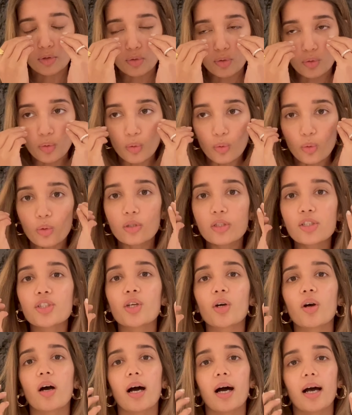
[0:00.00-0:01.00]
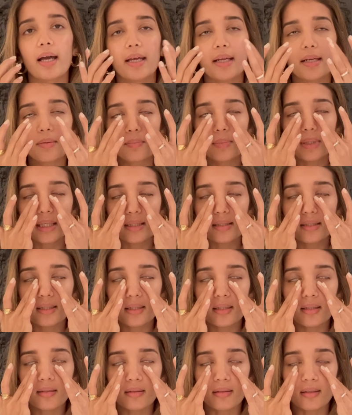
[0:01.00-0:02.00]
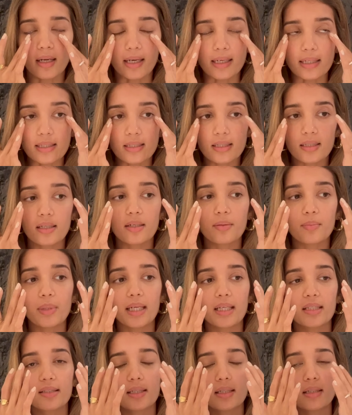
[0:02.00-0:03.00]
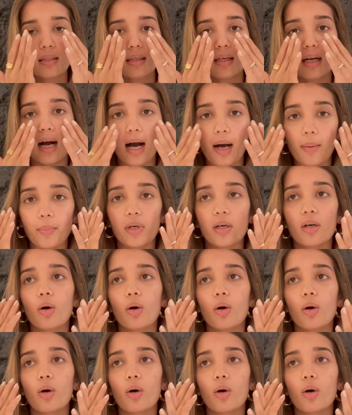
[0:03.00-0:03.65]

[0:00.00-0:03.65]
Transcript: cools your eye. It makes it nicer, it makes it calmer.